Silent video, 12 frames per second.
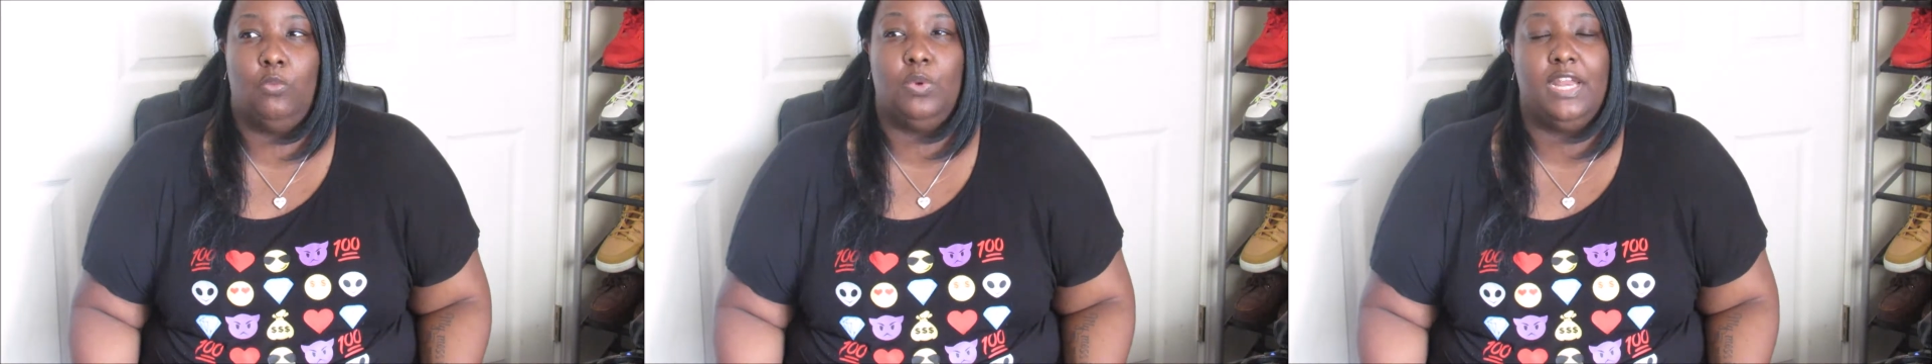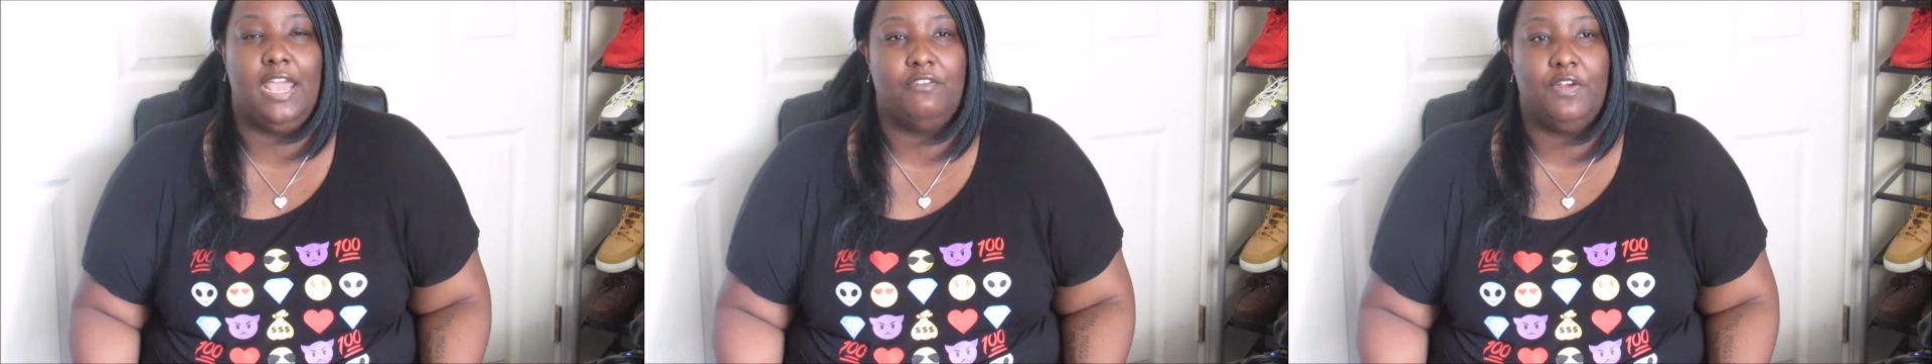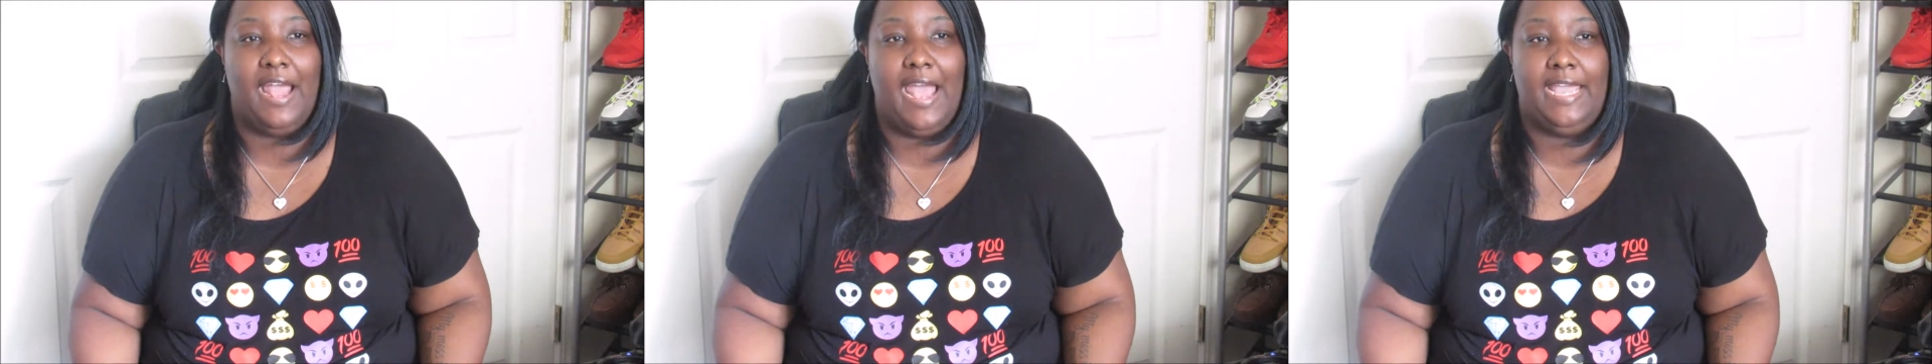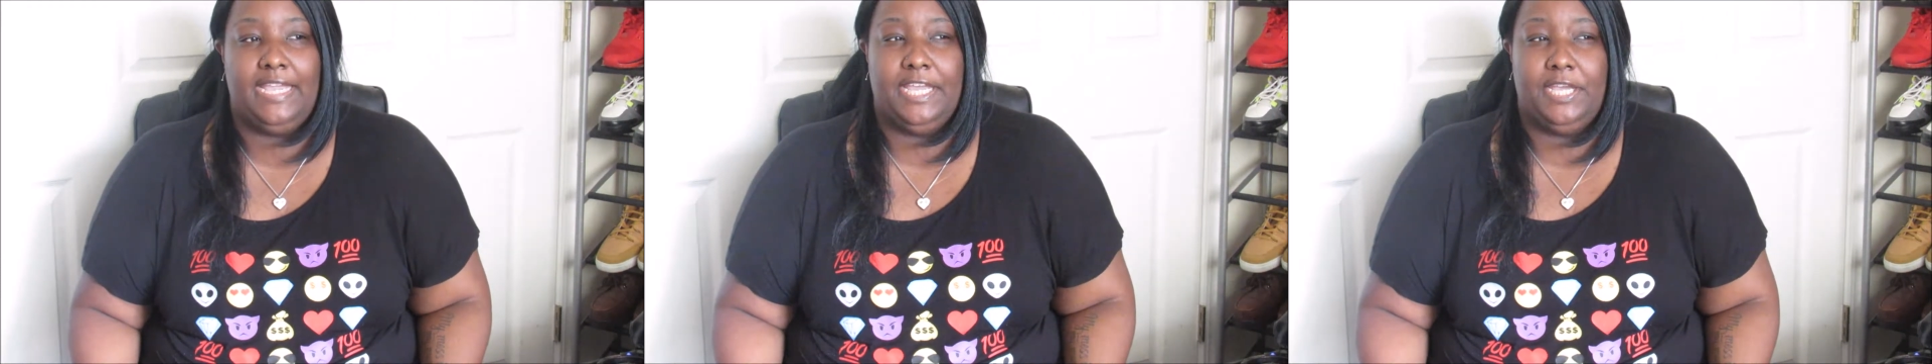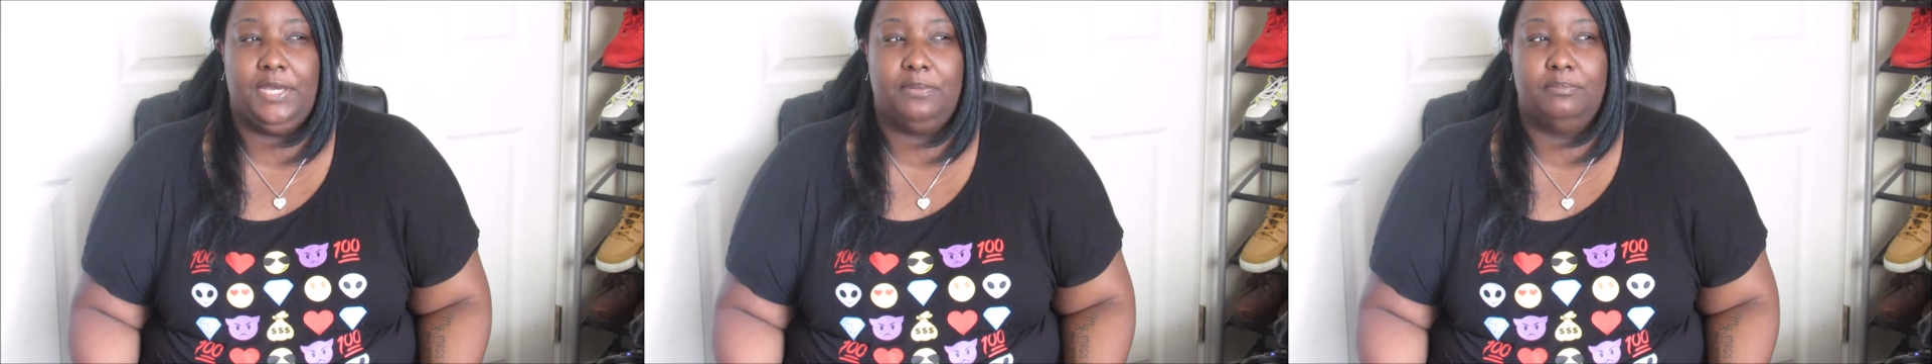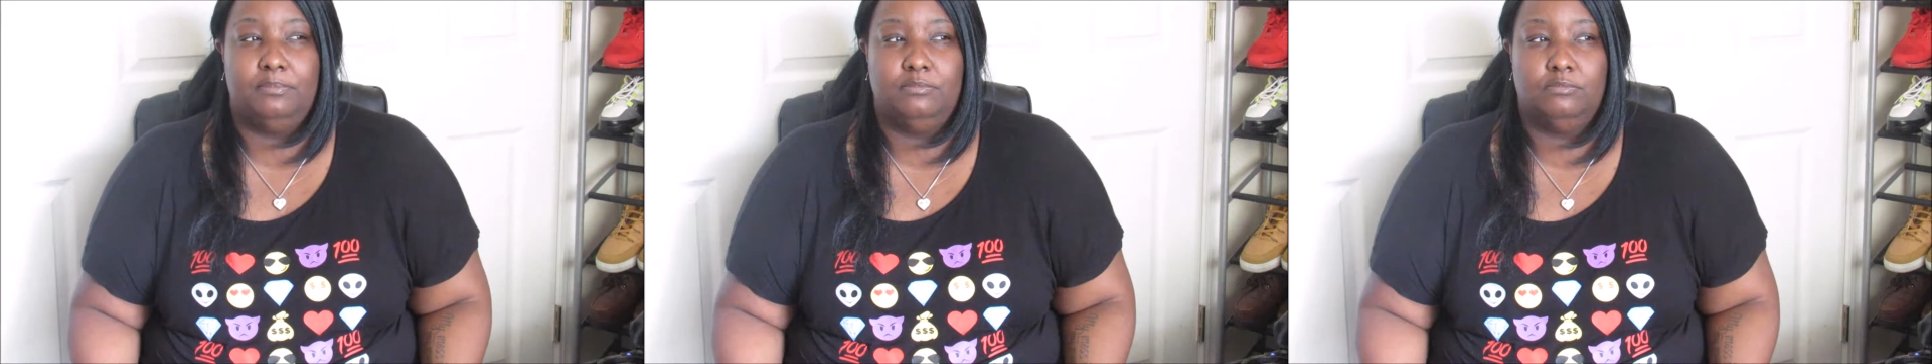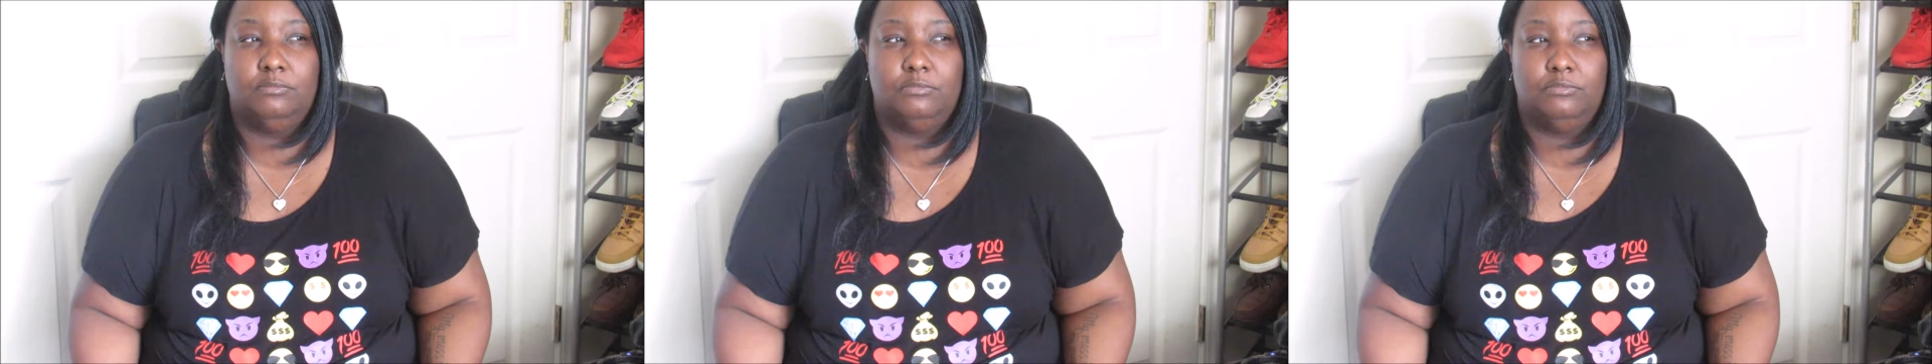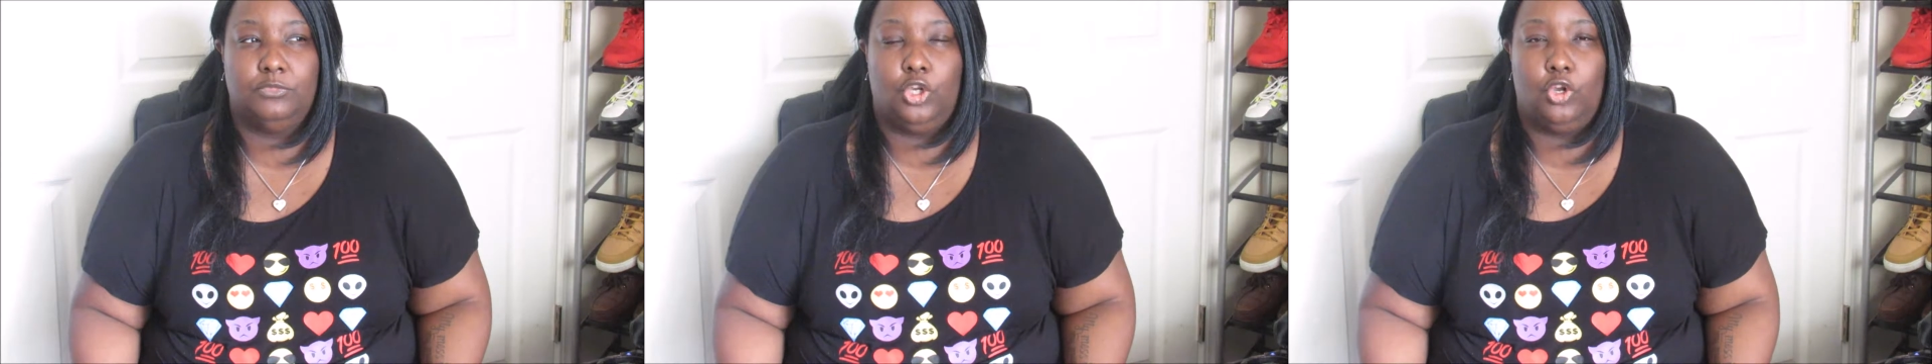Whenever I am
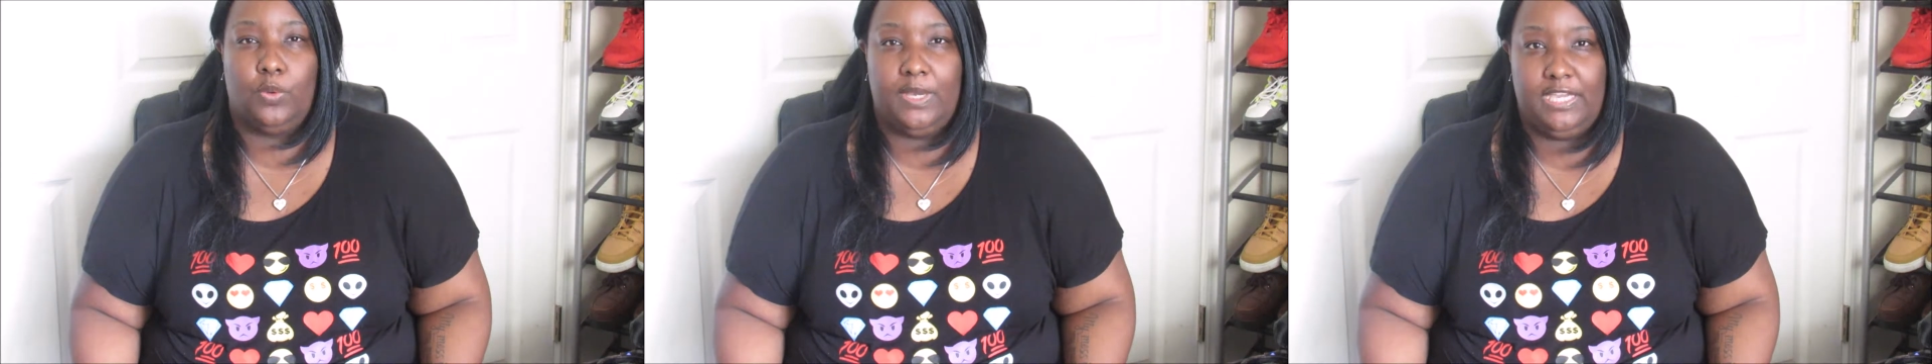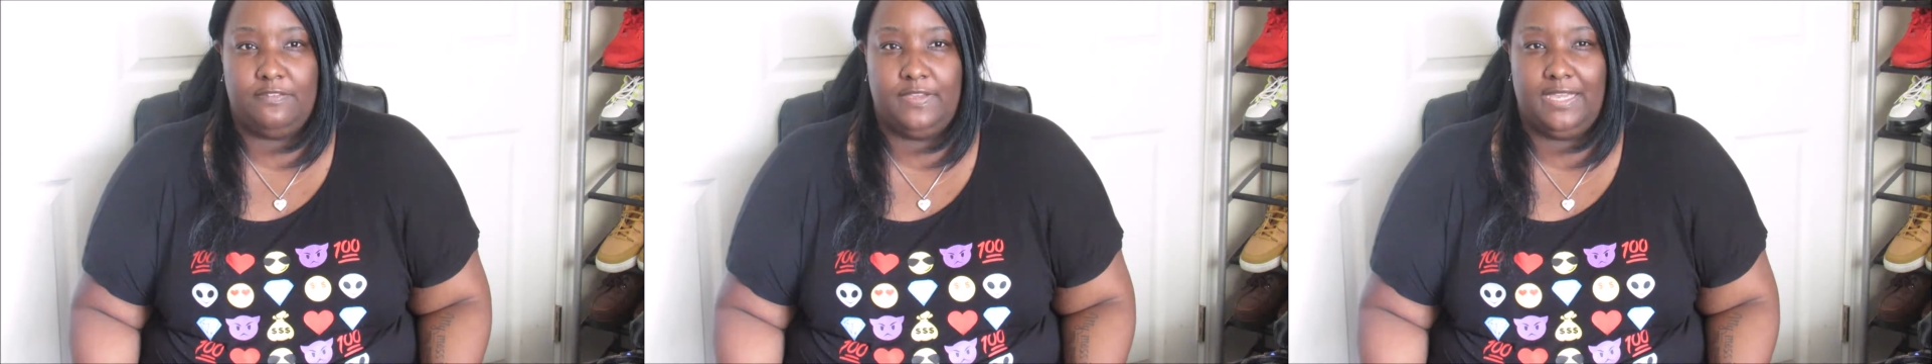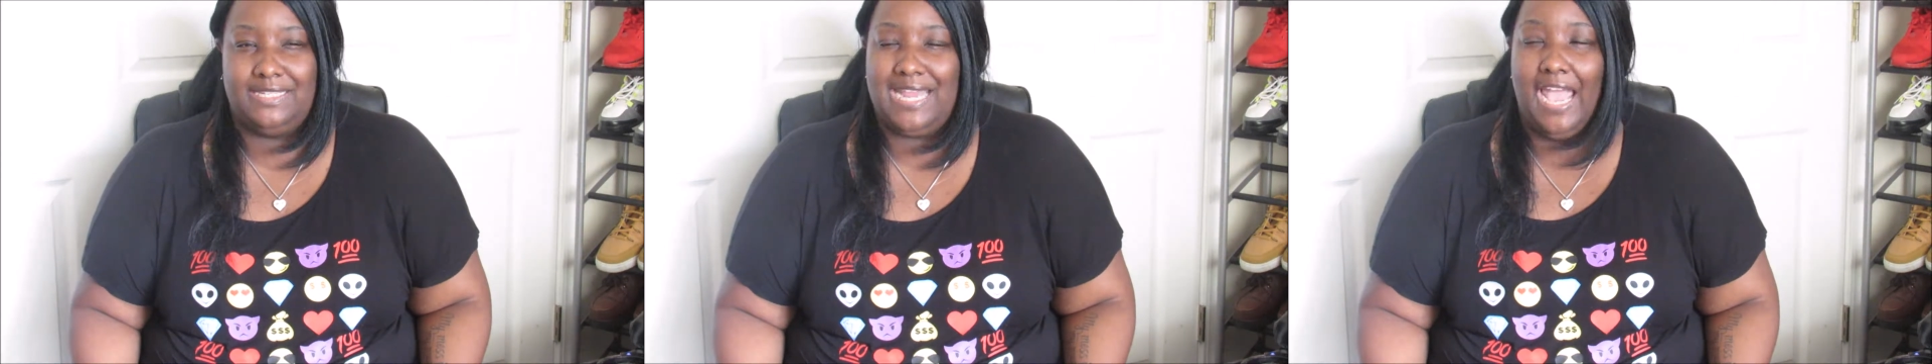grieving,